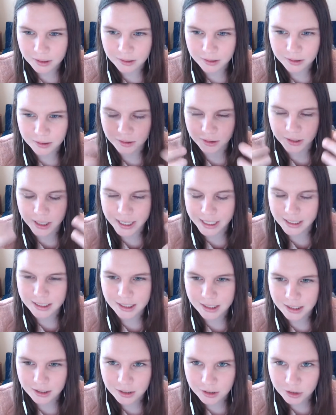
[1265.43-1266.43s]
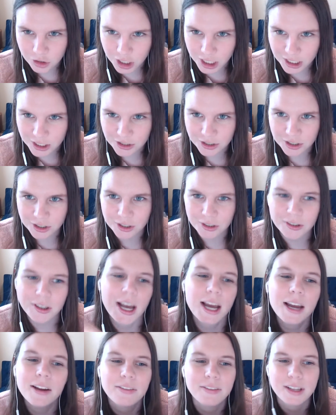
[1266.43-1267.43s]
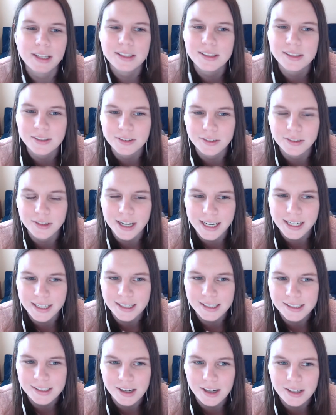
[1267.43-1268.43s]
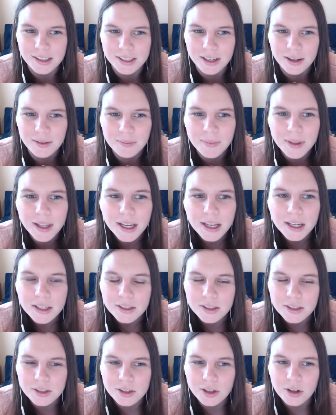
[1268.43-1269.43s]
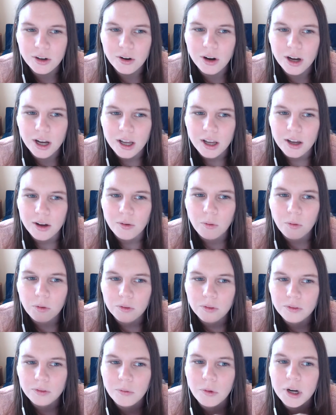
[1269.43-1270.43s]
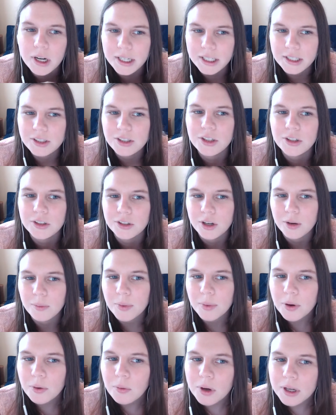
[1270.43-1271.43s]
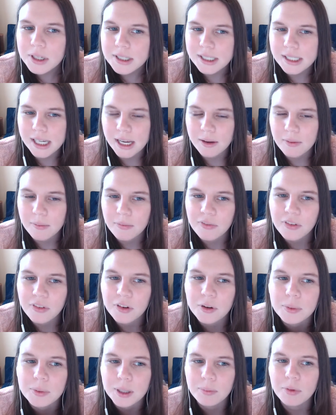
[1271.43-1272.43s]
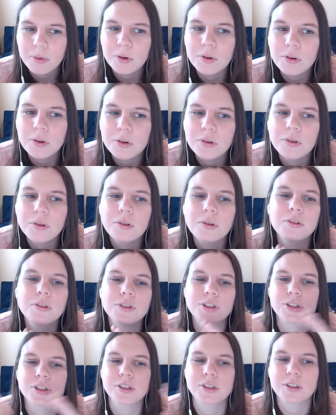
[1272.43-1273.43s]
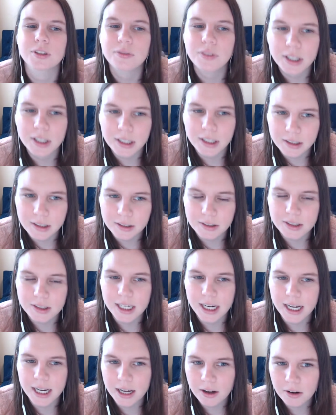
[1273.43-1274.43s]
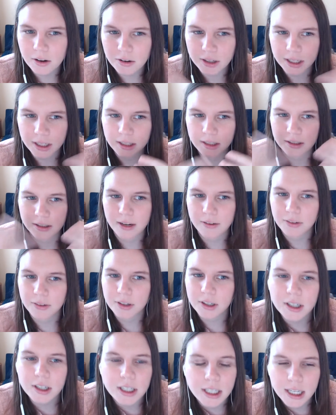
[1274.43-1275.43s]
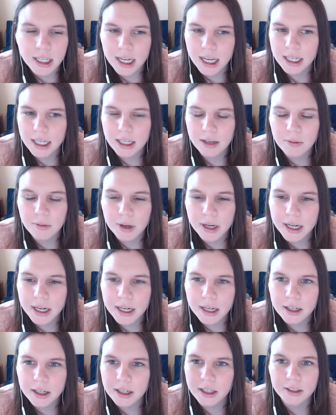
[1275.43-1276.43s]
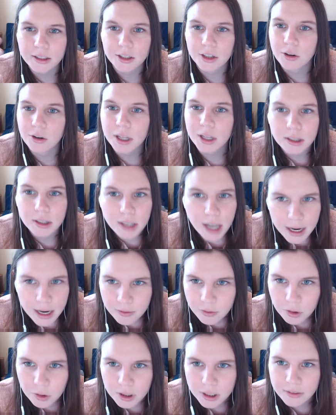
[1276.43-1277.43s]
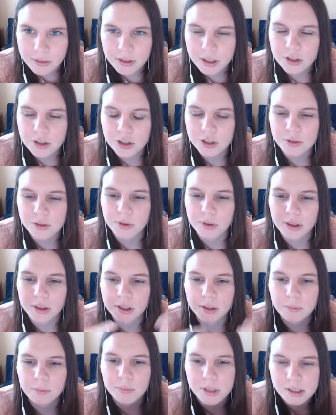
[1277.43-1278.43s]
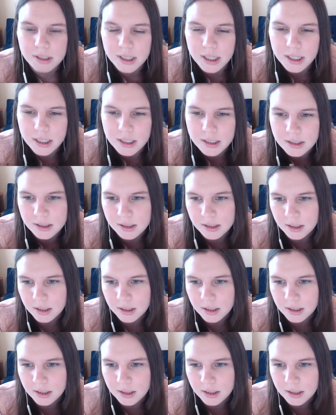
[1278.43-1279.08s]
great change in your life that's mm. great that's awesome so what is your number one tip for people who just are feeling that they're down and they're never going to mm. get anywhere and you know in life or even just with their business